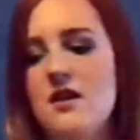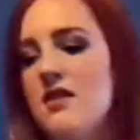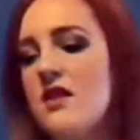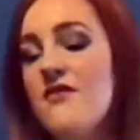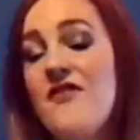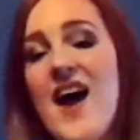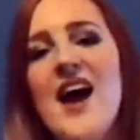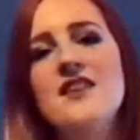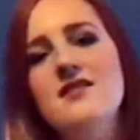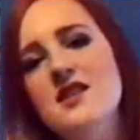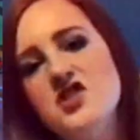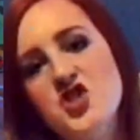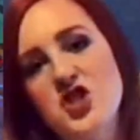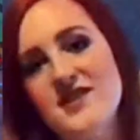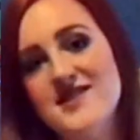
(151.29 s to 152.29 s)
The fact
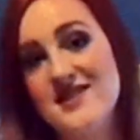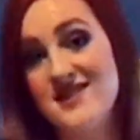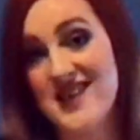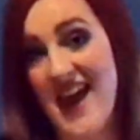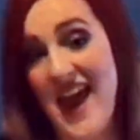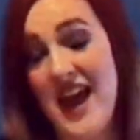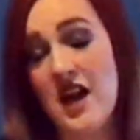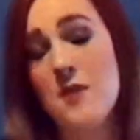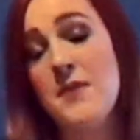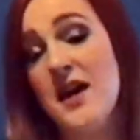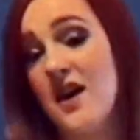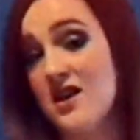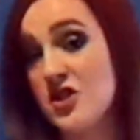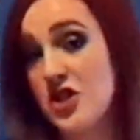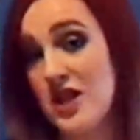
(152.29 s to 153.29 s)
that she's a tank,
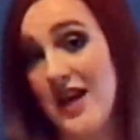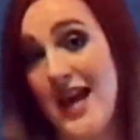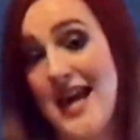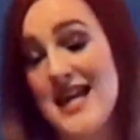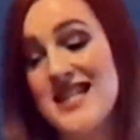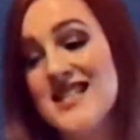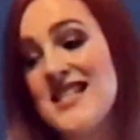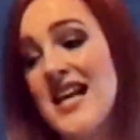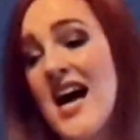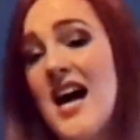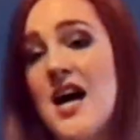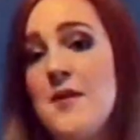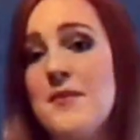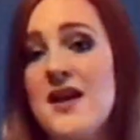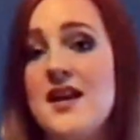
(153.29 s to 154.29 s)
because she is,
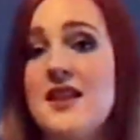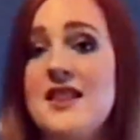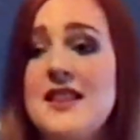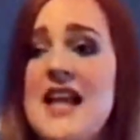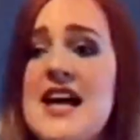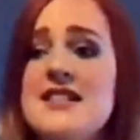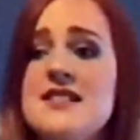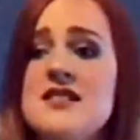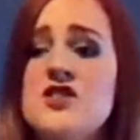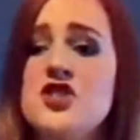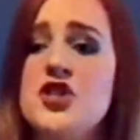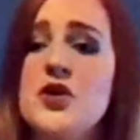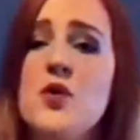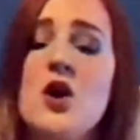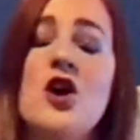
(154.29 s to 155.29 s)

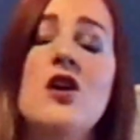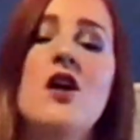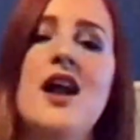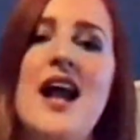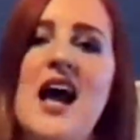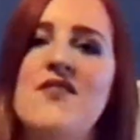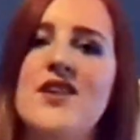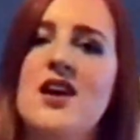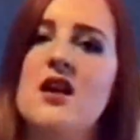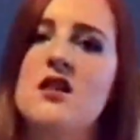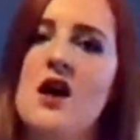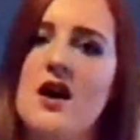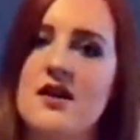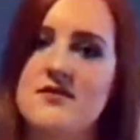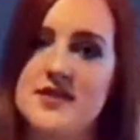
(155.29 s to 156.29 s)
lends to her not having a
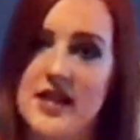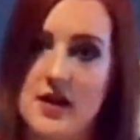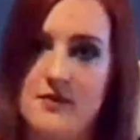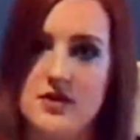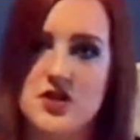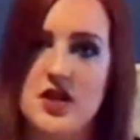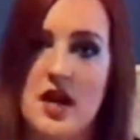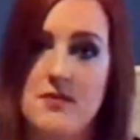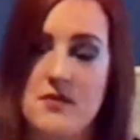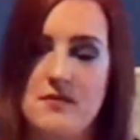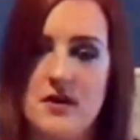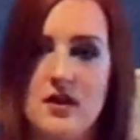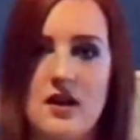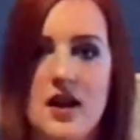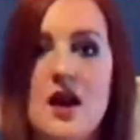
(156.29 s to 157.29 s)
lot of damage
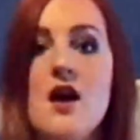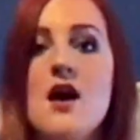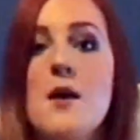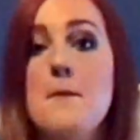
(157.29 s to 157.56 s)
capability.